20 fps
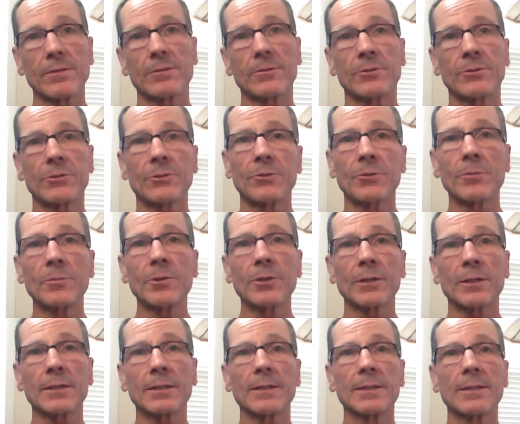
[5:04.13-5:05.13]
to the book,
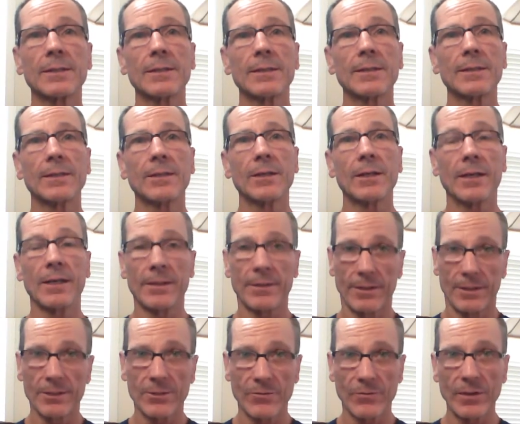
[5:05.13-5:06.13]
in
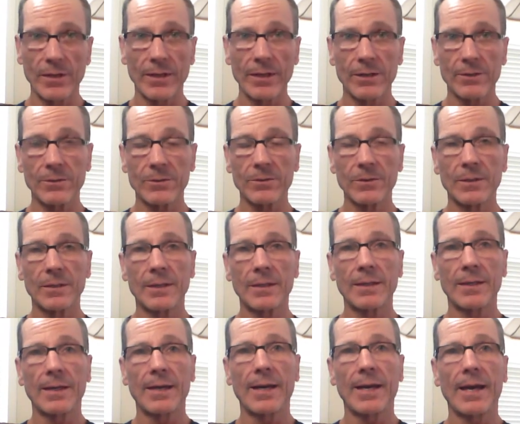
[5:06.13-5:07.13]
this video,
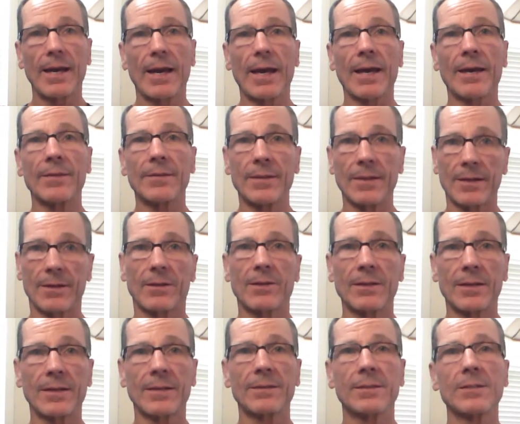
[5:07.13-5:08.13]
and then I'll
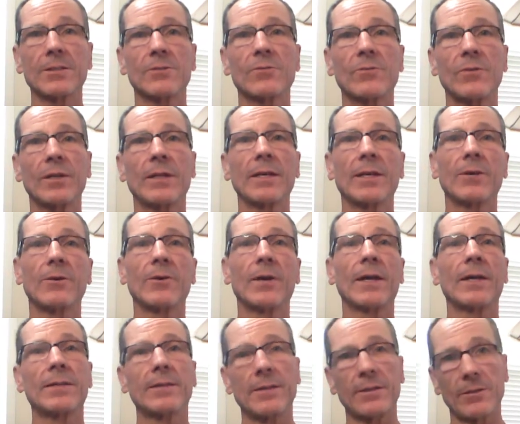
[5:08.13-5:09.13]
end this video,
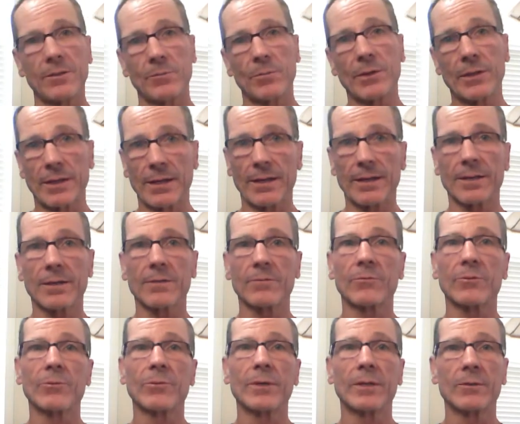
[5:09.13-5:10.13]
and then the beginning of the
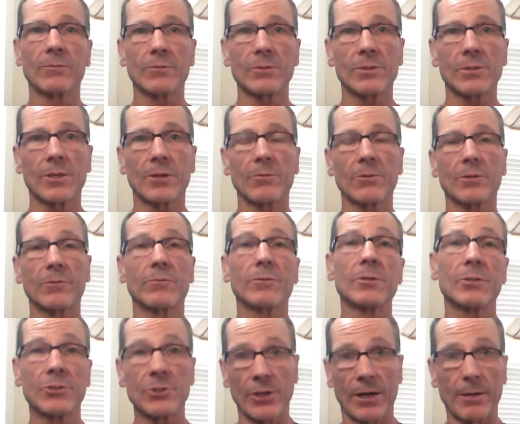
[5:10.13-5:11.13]
reading will start with the
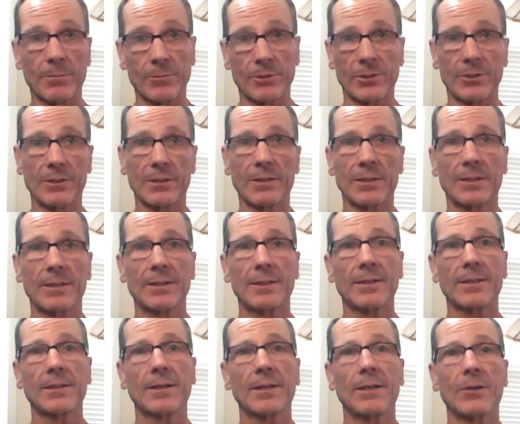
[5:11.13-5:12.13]
first chapter
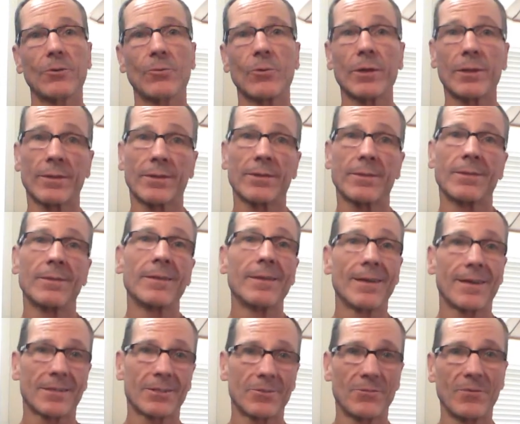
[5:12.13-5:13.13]
with the
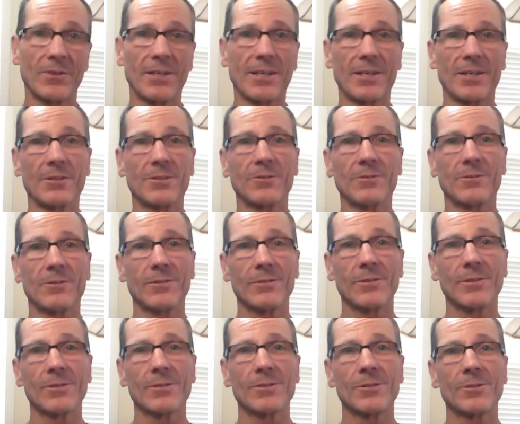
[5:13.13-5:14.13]
next video.
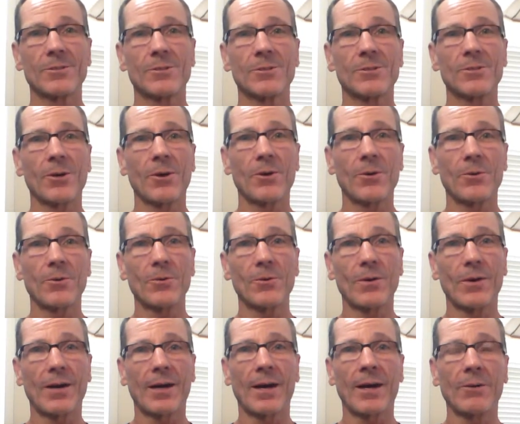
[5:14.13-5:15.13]
So
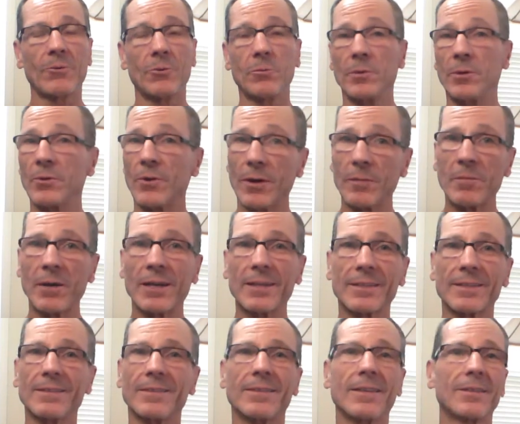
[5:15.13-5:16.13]
I will be right back,
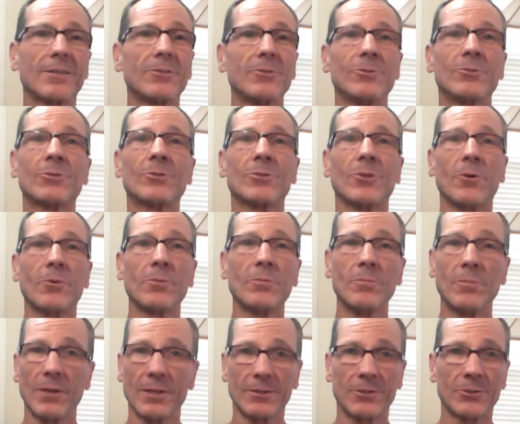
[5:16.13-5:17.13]
and thank you so
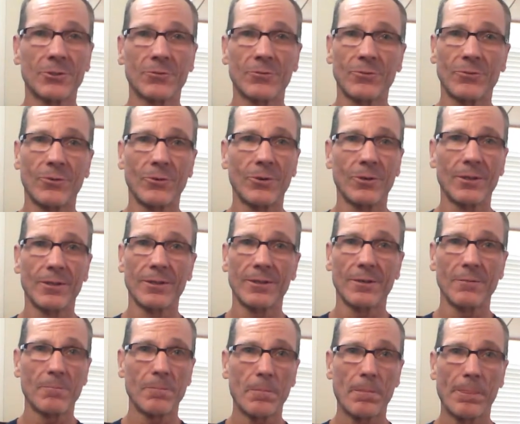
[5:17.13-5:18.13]
much for
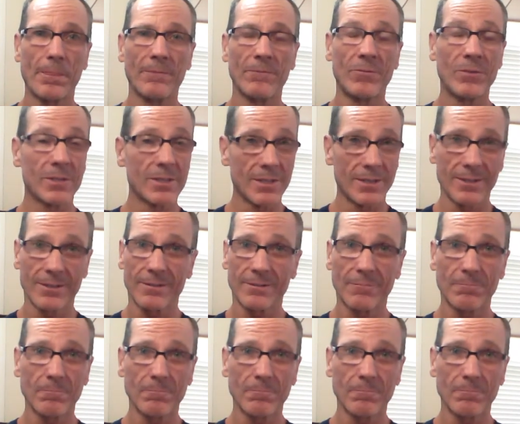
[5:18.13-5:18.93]
visiting,